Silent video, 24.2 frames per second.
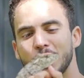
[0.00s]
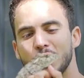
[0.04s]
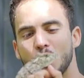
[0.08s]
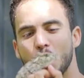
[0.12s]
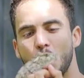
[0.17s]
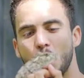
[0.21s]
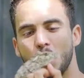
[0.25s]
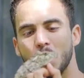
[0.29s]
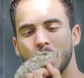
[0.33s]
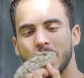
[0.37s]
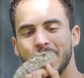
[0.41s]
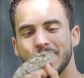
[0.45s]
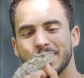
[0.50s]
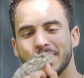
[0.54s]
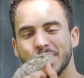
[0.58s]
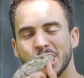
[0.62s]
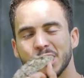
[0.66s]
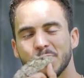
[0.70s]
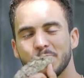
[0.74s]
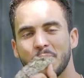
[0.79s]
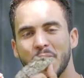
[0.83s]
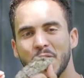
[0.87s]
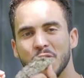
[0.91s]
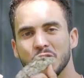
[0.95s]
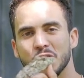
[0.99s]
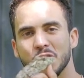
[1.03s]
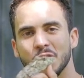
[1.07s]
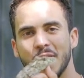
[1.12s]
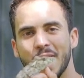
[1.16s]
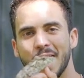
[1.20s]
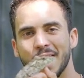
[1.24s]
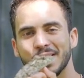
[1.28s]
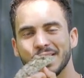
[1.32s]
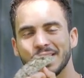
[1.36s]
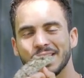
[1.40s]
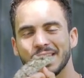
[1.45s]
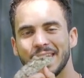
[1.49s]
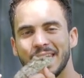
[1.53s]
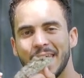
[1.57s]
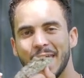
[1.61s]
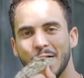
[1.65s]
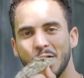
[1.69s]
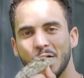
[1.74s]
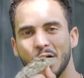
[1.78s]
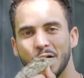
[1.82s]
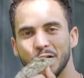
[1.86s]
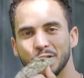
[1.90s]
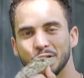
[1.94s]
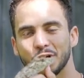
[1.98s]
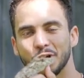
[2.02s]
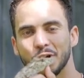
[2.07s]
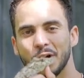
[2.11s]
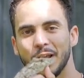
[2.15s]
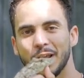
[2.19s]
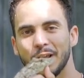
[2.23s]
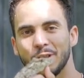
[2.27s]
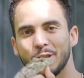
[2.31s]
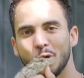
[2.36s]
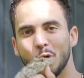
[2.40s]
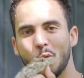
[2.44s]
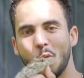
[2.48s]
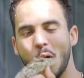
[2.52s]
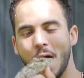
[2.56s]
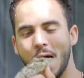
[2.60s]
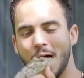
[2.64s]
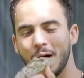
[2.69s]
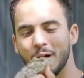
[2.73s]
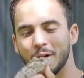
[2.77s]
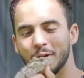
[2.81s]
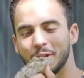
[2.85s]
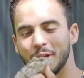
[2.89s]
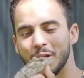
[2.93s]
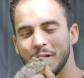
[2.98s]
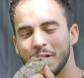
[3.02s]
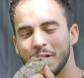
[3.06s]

anole is a specialized snail hunter in the wild.